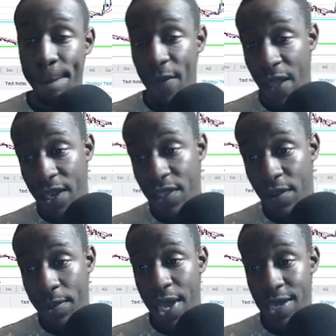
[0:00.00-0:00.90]
and
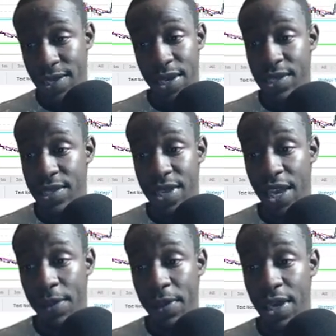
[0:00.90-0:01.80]
Ethereum Classic isn't
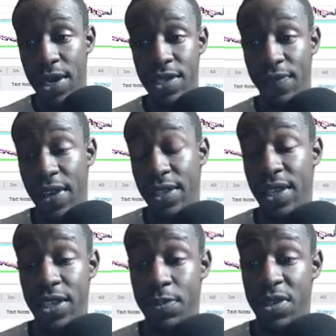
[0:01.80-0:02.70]
tanking because of
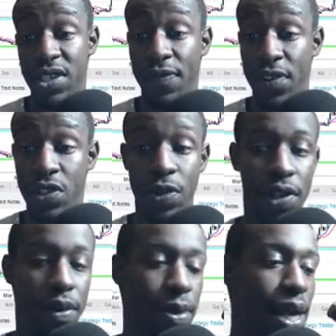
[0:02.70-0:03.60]
anything specific to
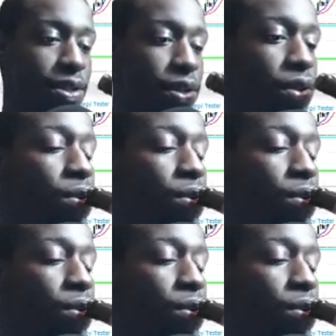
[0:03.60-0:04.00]
Ethereum Classic.